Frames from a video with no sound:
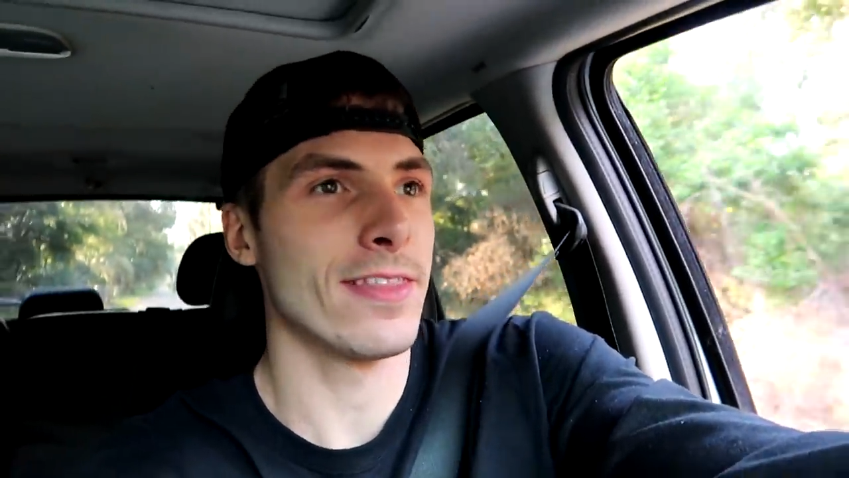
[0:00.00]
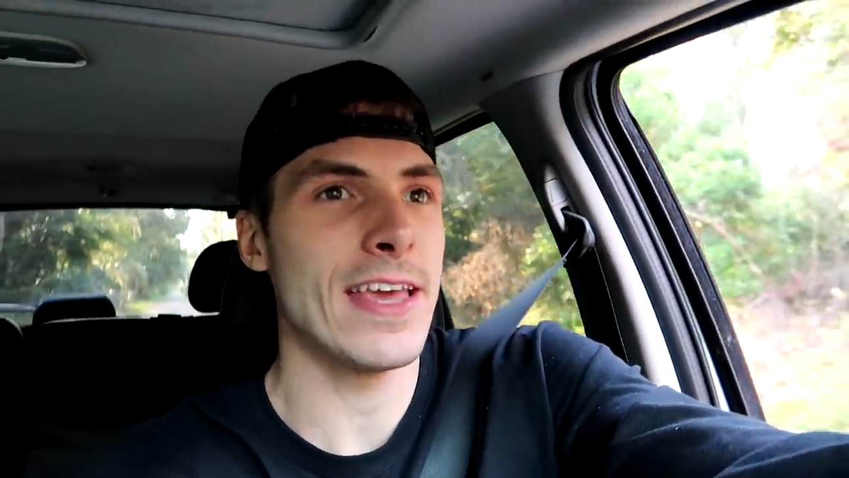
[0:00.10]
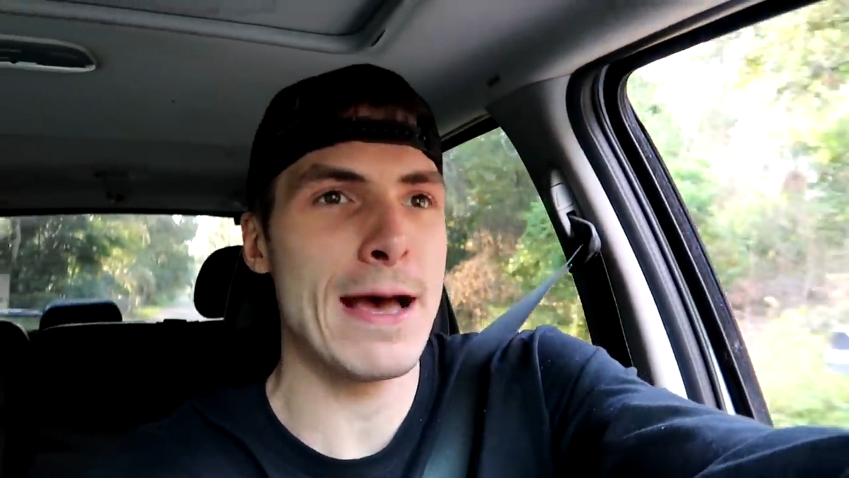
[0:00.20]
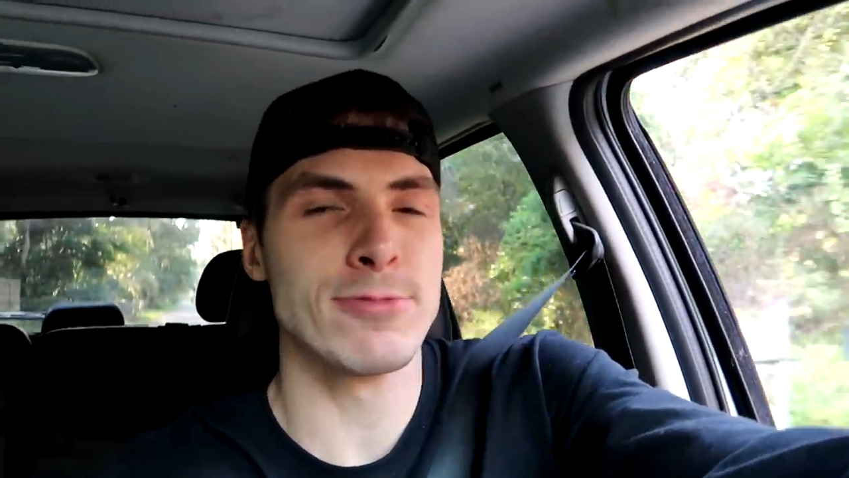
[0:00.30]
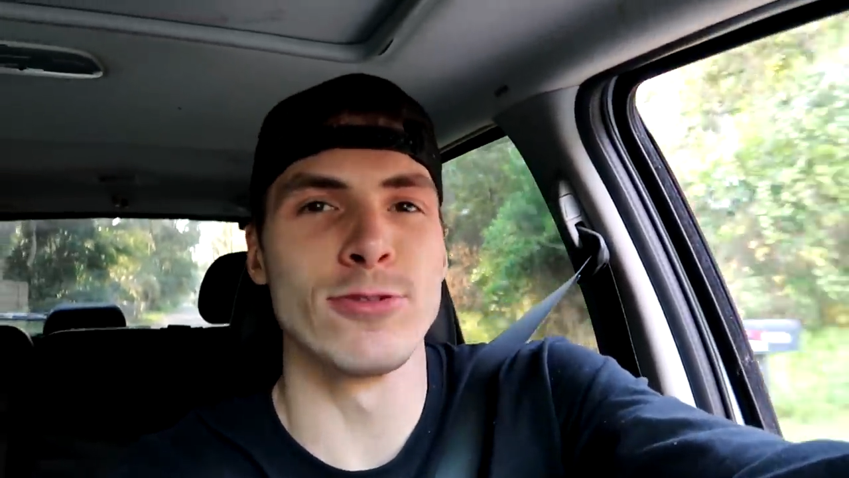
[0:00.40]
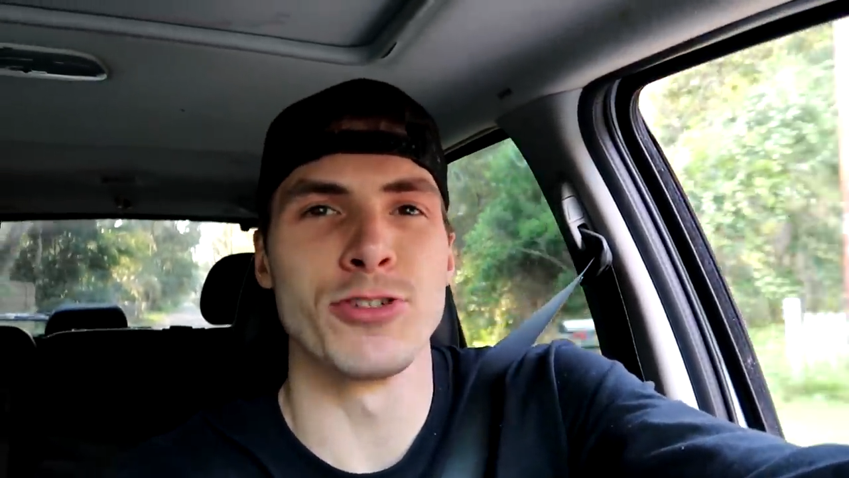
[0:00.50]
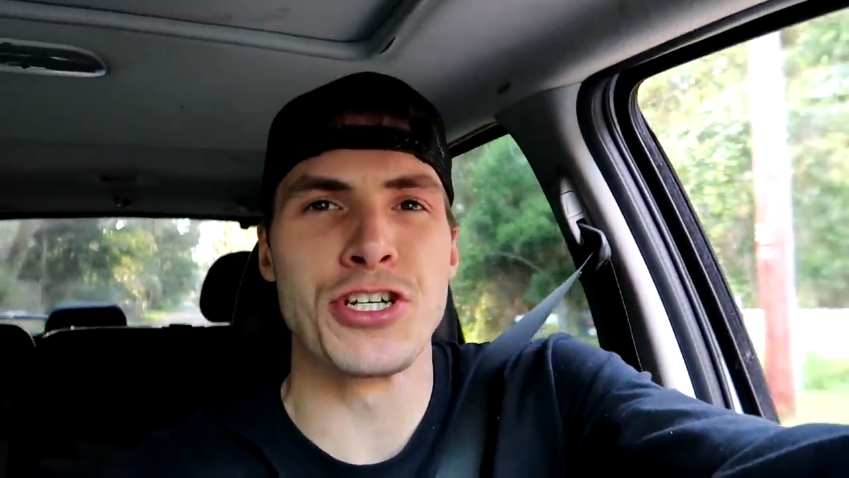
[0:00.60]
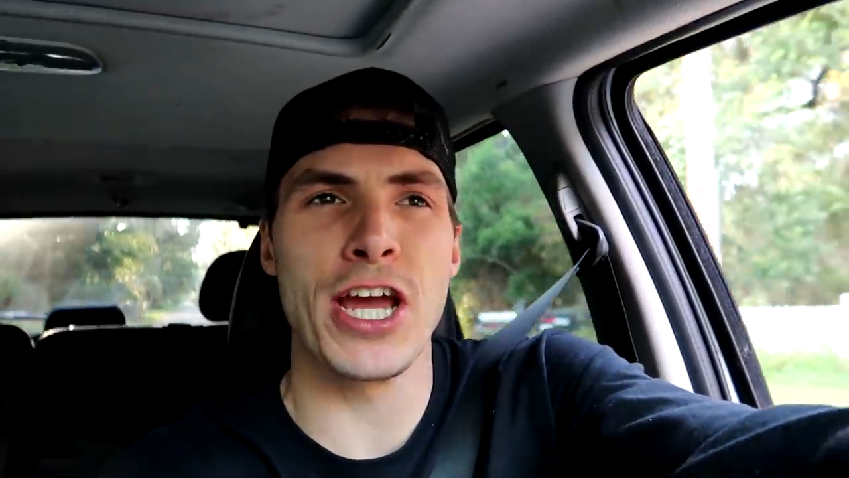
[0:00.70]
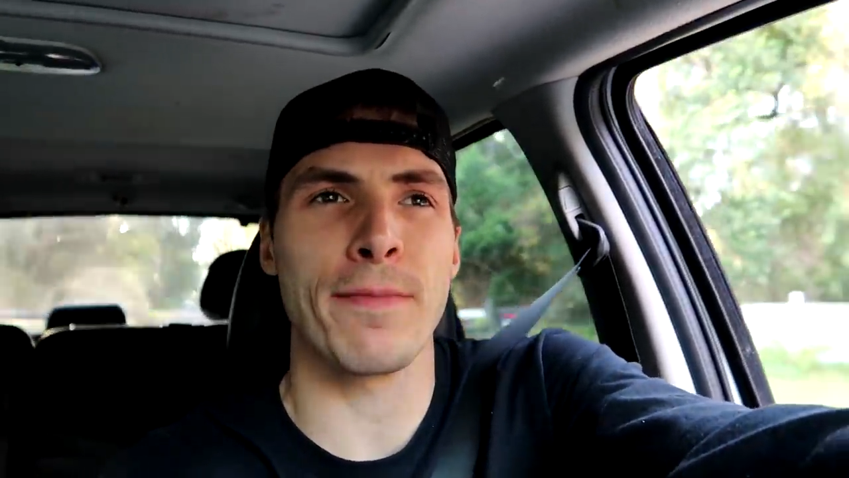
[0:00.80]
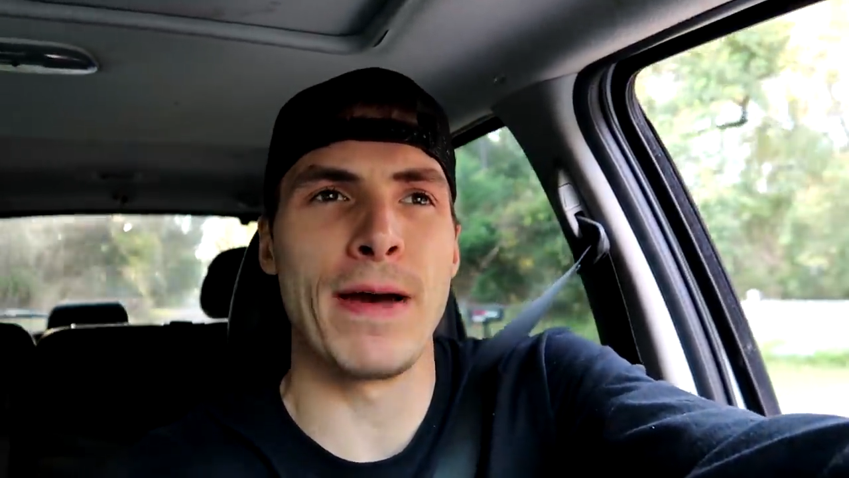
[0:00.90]
the absolute
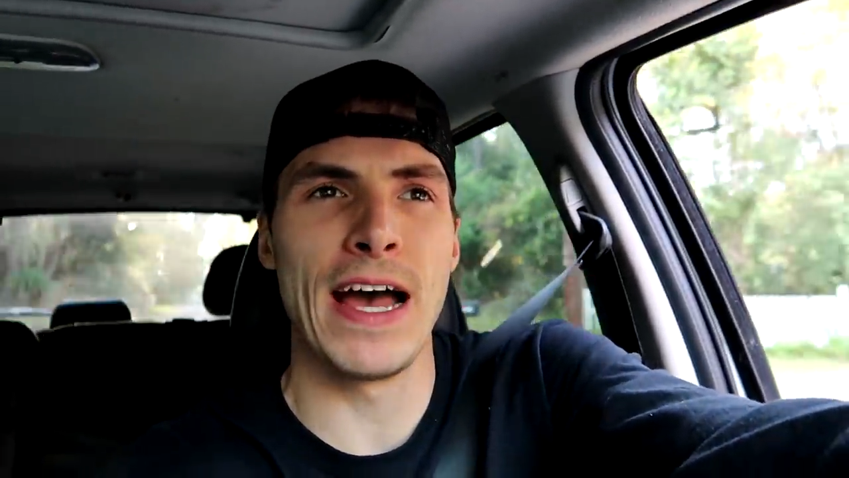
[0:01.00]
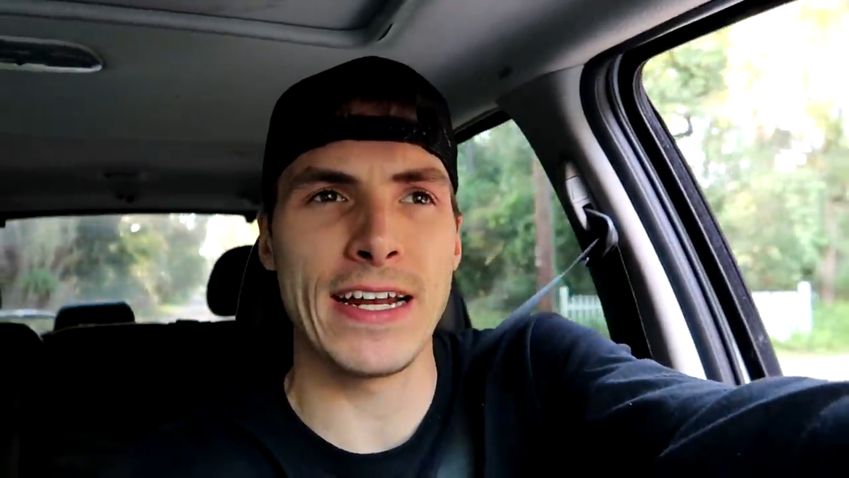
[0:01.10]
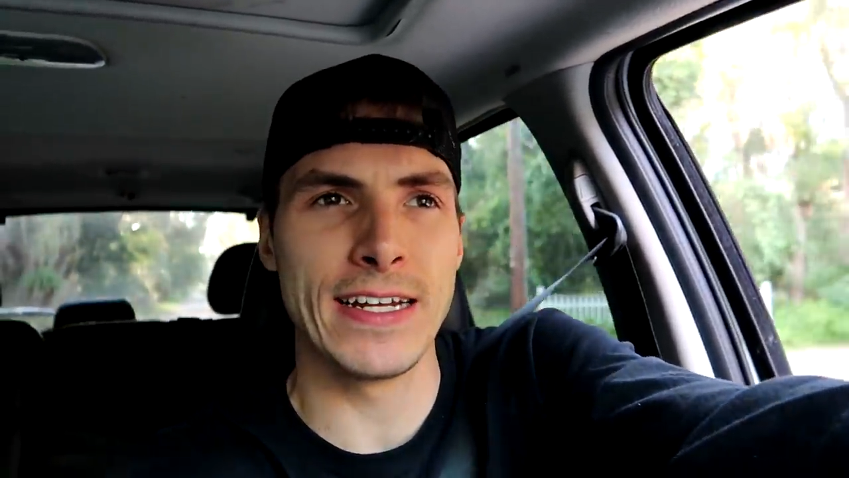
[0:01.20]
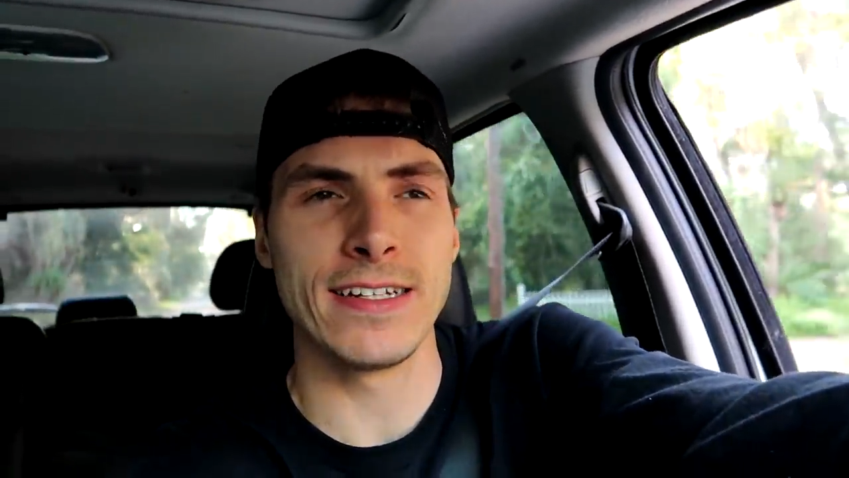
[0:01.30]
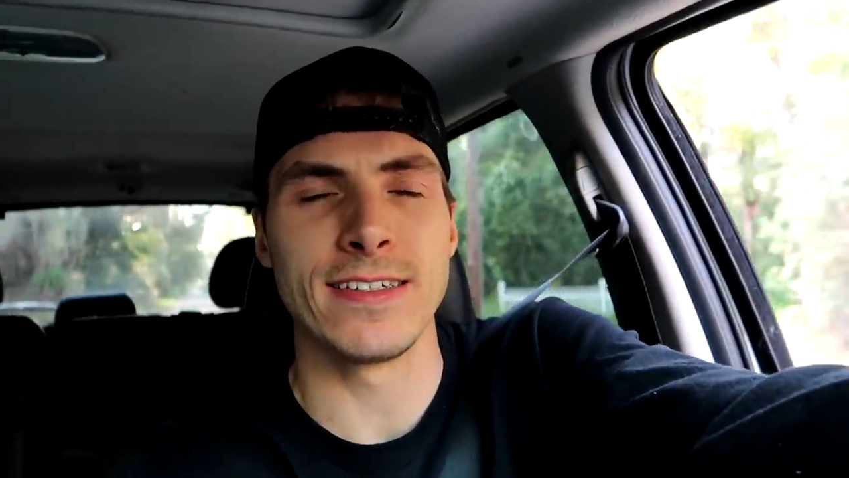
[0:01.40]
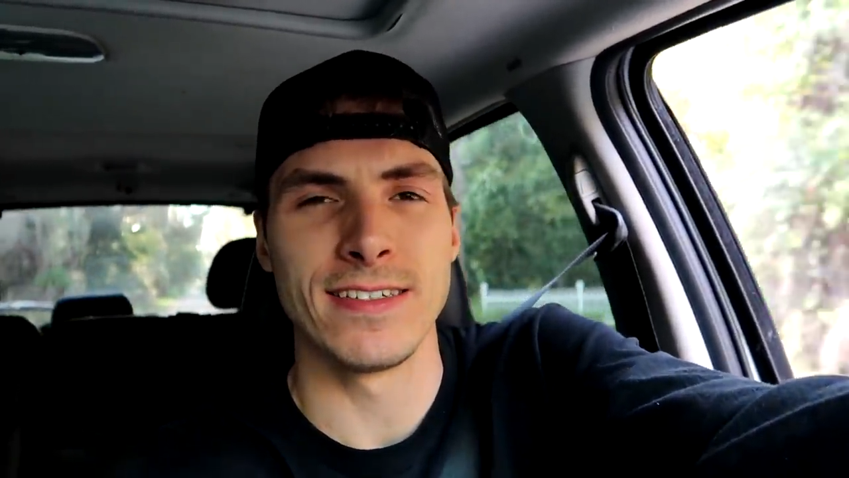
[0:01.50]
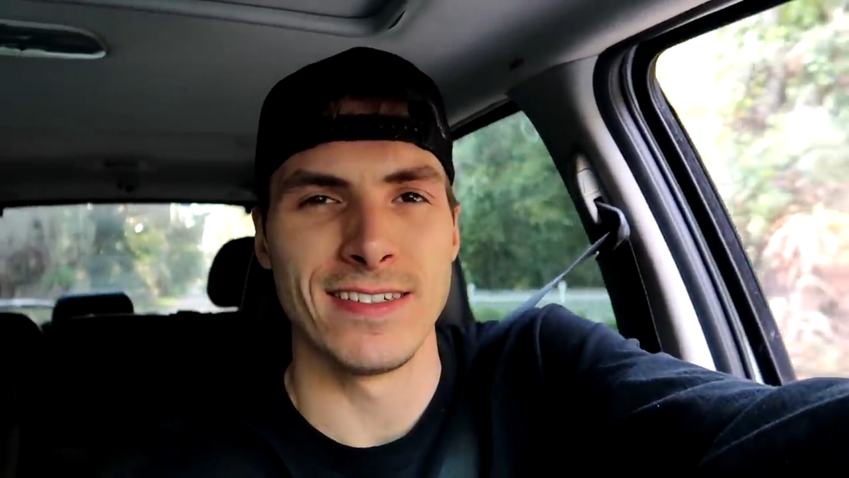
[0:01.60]
chick magnet.